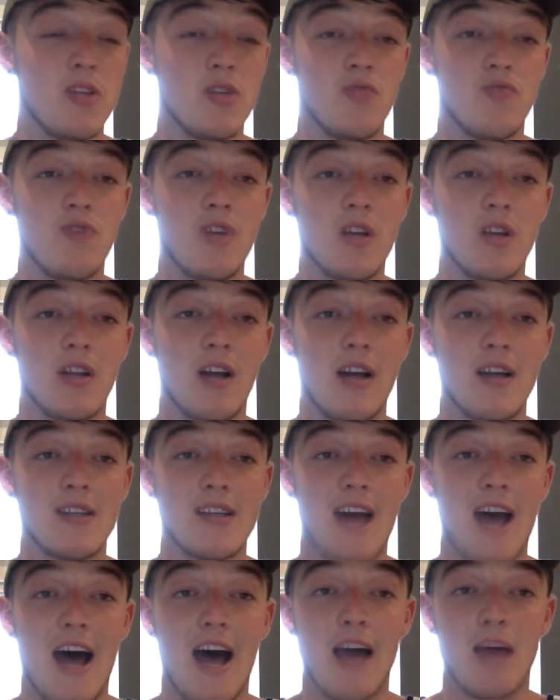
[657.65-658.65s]
to realise
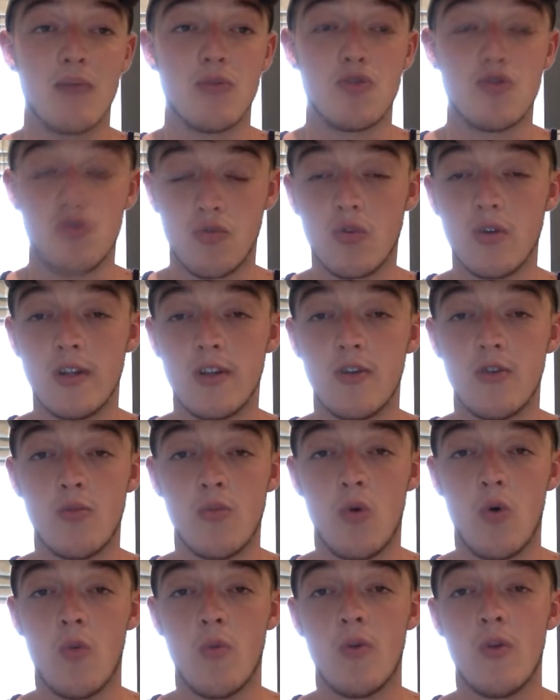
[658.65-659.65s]
that I am struggling at the
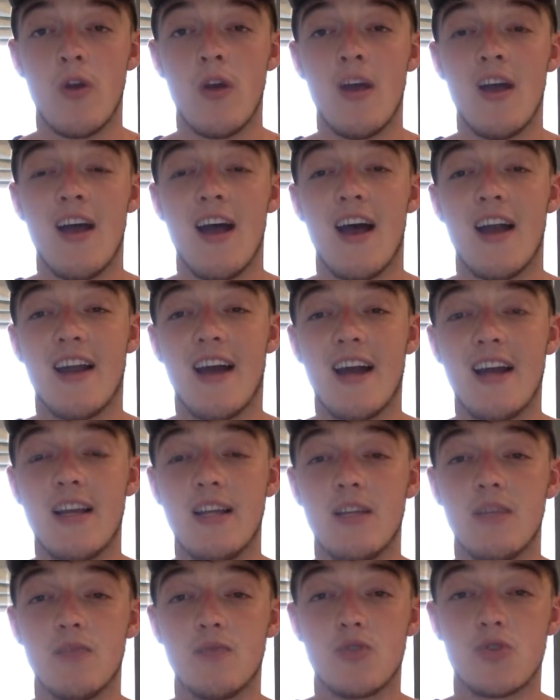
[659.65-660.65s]
moment, and I
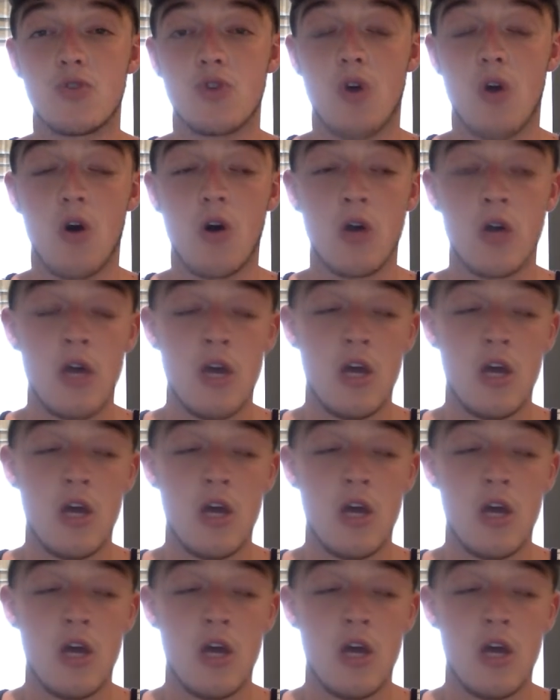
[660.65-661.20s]
need them to talk.